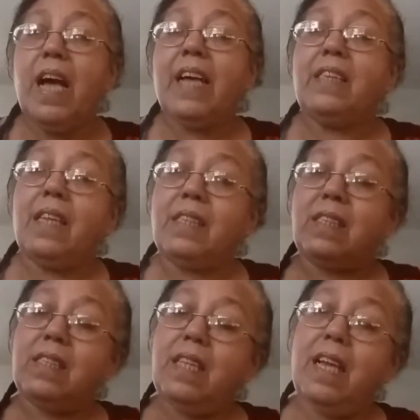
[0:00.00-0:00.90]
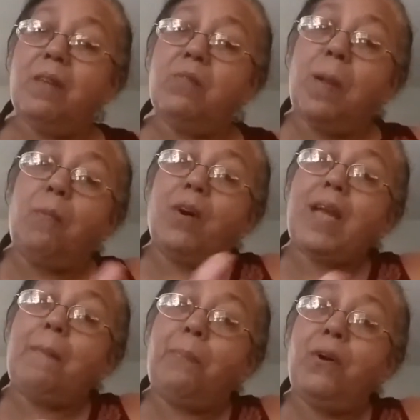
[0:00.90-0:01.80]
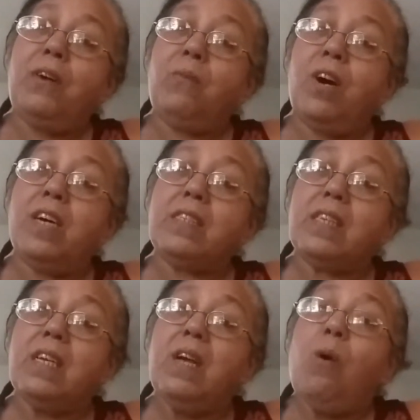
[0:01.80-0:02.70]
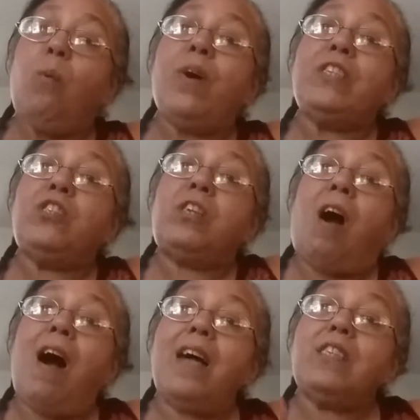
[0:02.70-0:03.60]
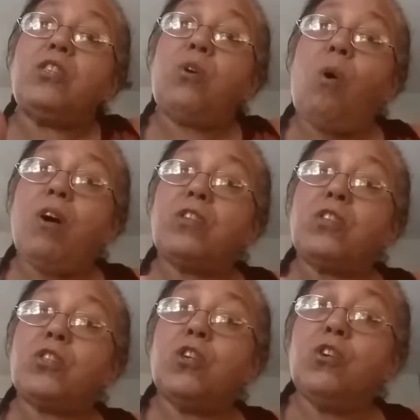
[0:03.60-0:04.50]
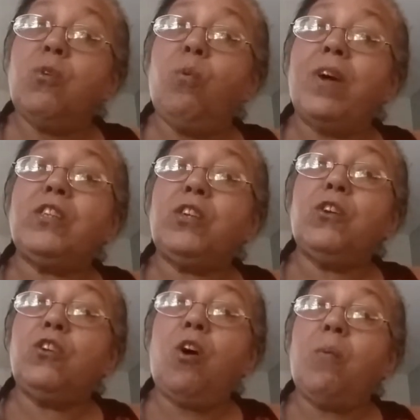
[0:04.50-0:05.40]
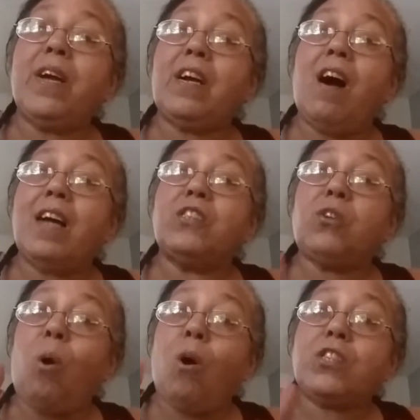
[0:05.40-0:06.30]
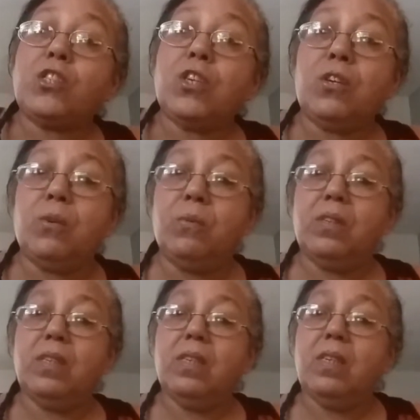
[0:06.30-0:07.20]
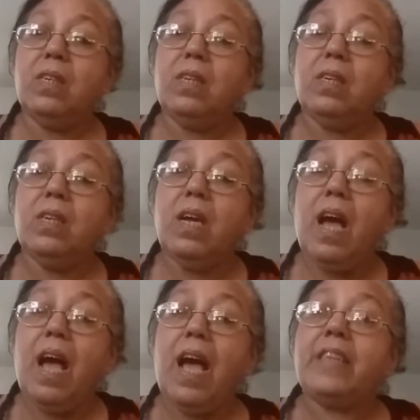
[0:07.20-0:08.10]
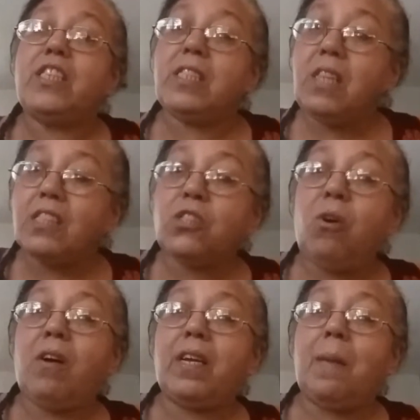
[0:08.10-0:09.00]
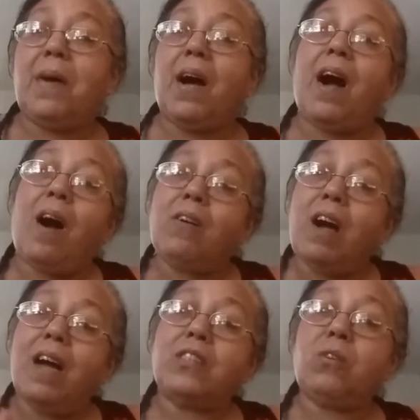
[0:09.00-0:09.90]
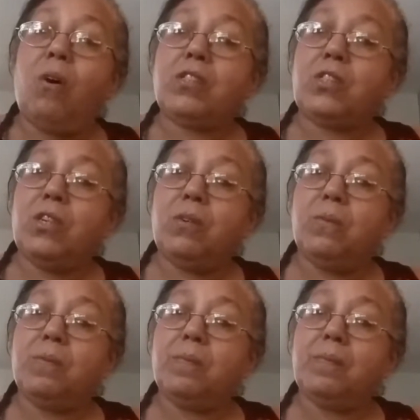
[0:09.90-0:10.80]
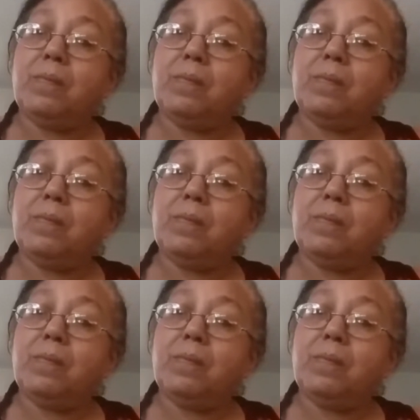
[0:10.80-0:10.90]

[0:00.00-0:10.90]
and the one I put was, when God talks to you, when do you know when God talks to you? And she starts talking about how God talks to you,